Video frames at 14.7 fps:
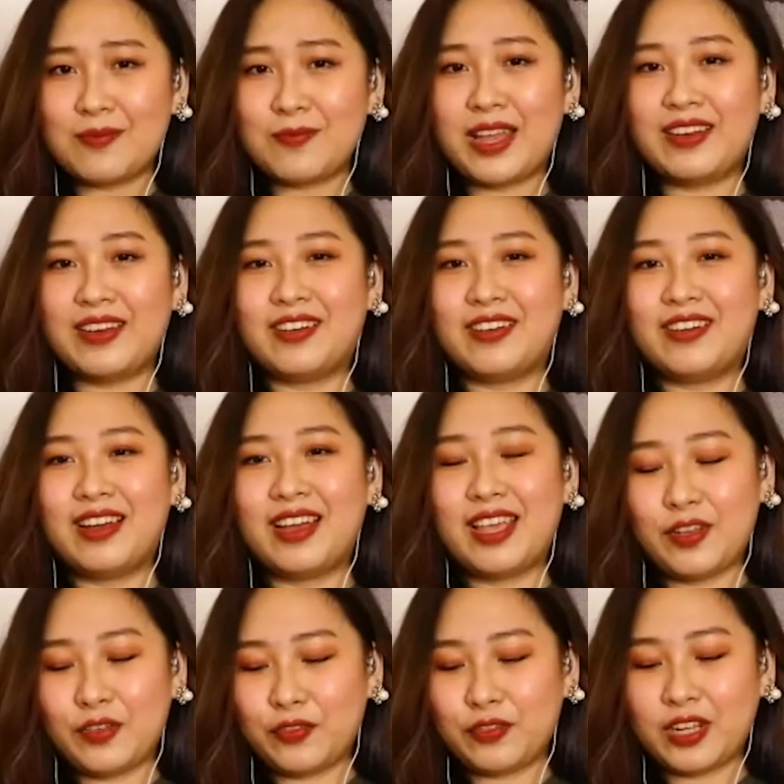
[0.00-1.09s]
pero
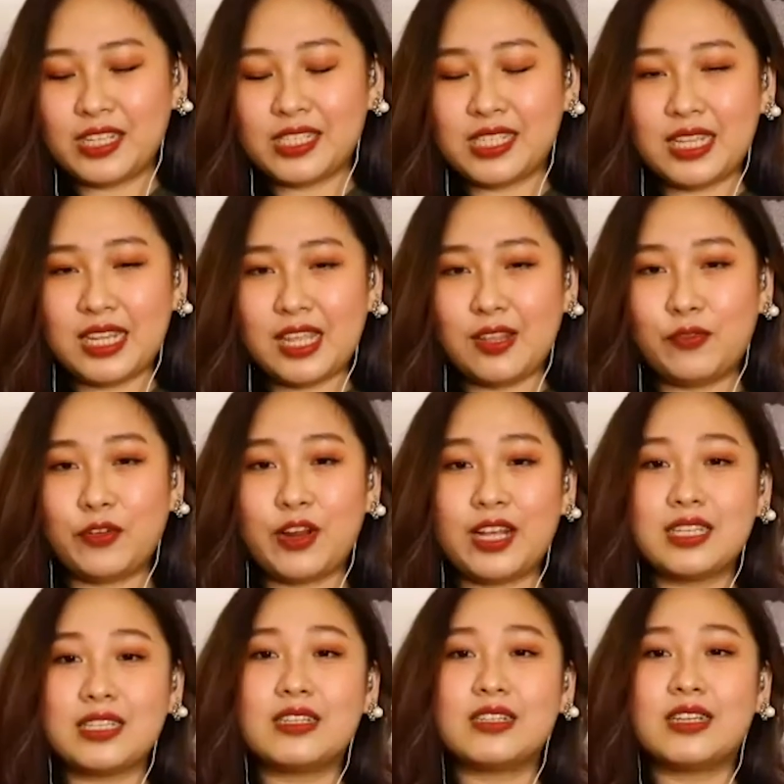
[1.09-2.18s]
if there's a need for
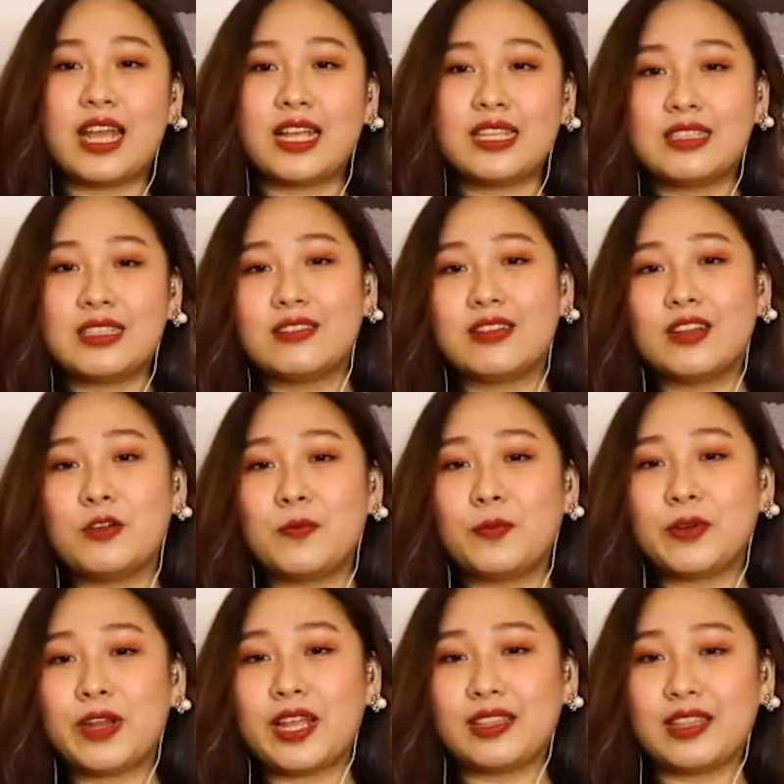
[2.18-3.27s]
us to rest to
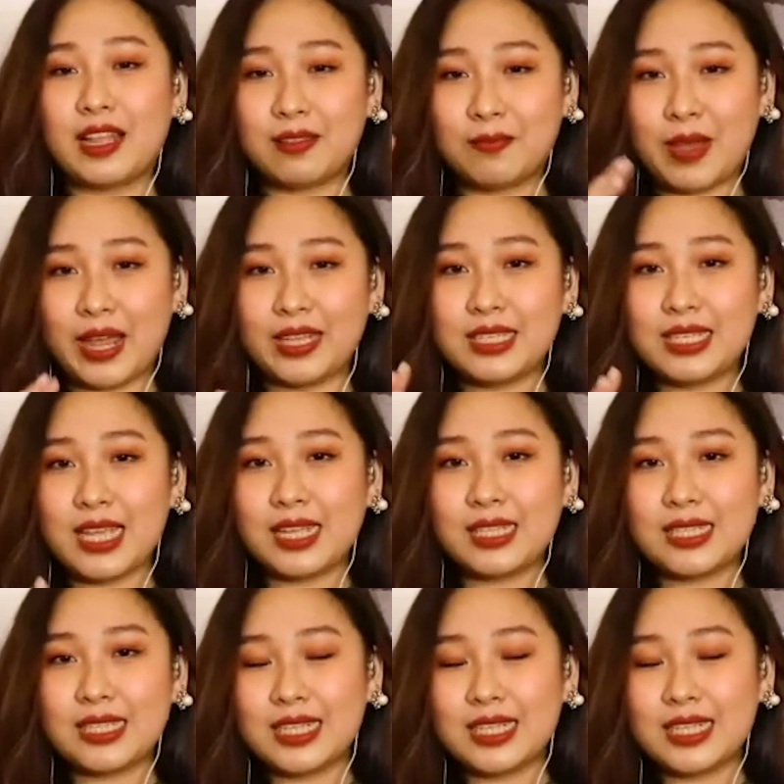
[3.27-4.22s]
recuperate that mindset,